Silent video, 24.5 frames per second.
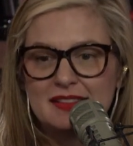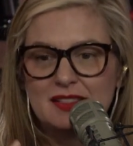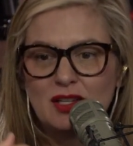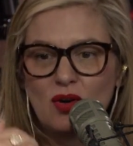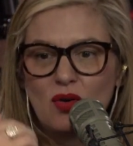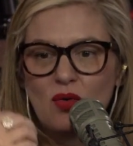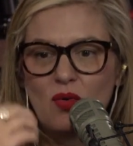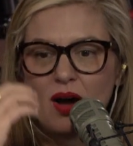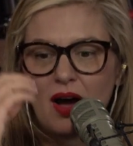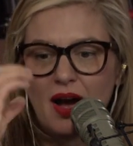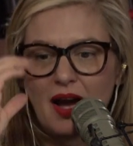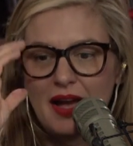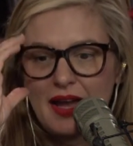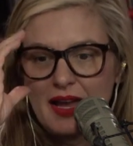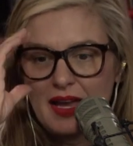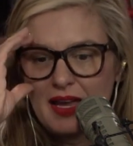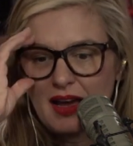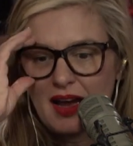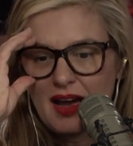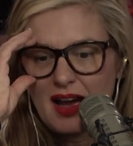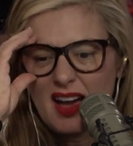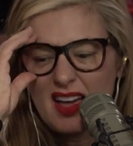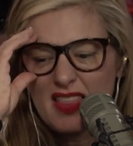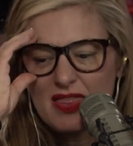So
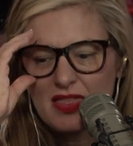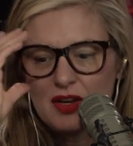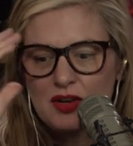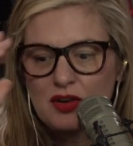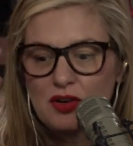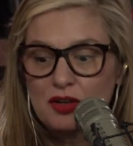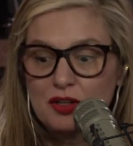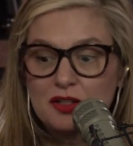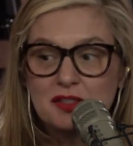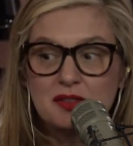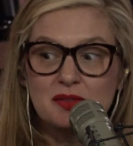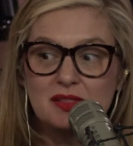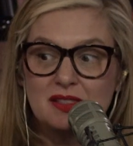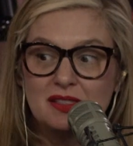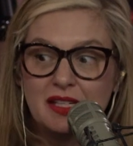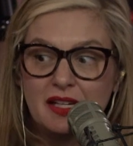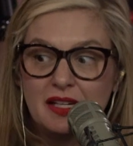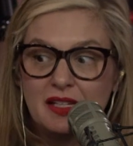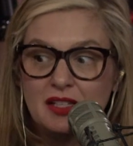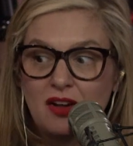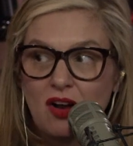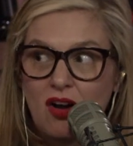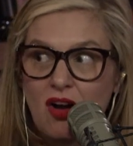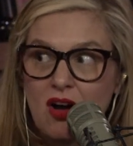the nurse was
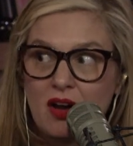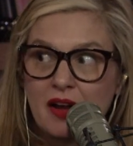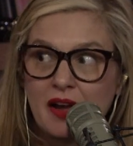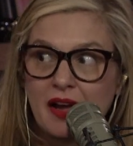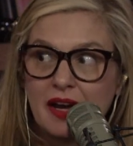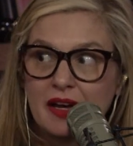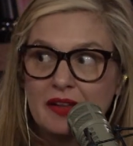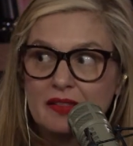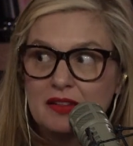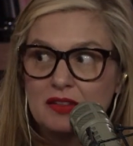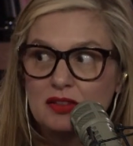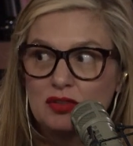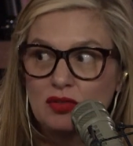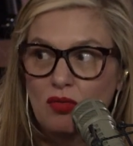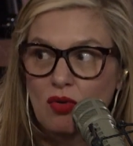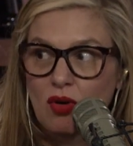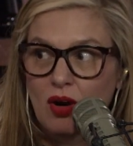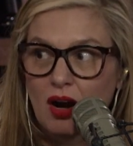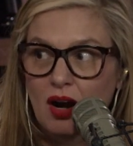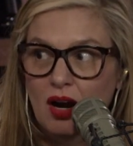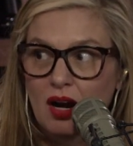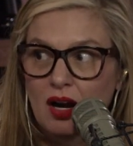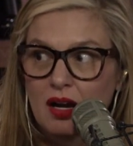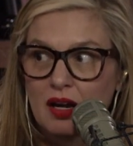ding dong at the
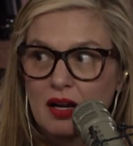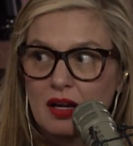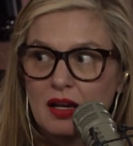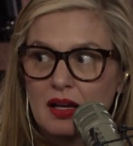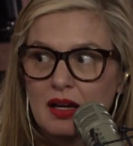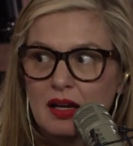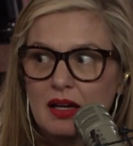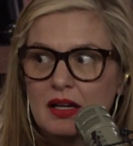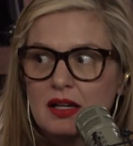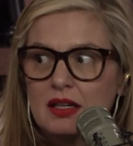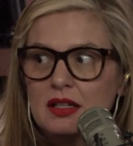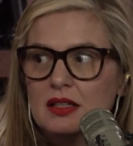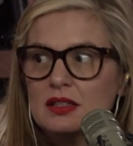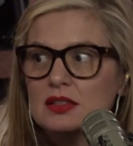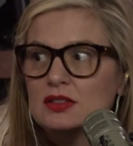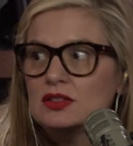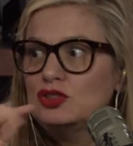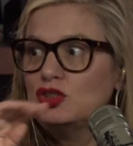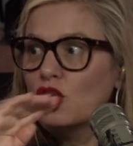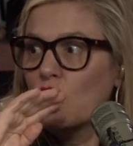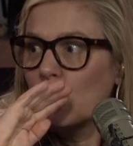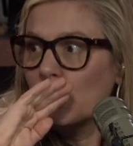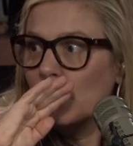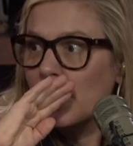door.
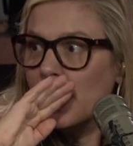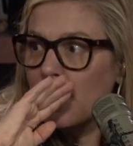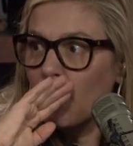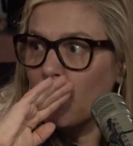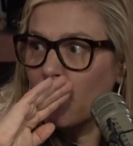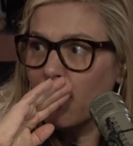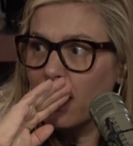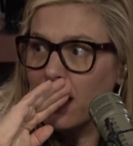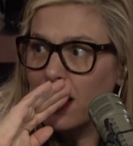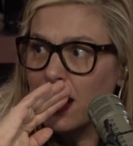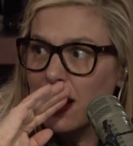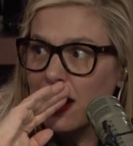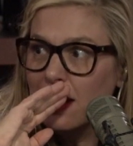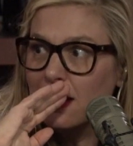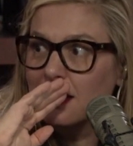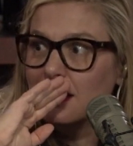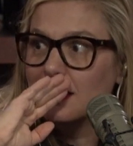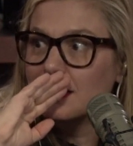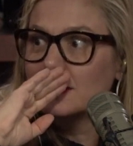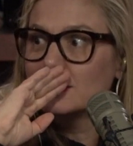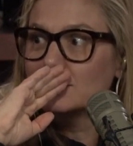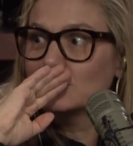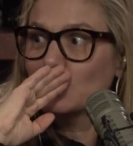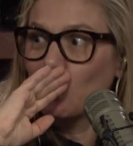Don't let her in.
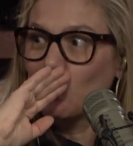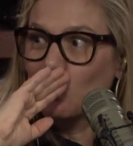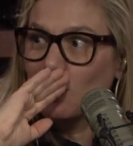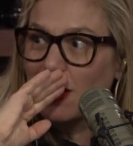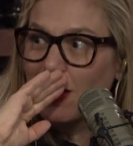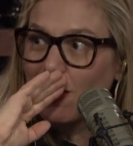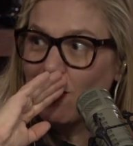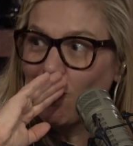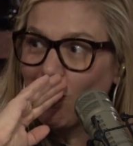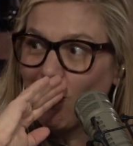Don't let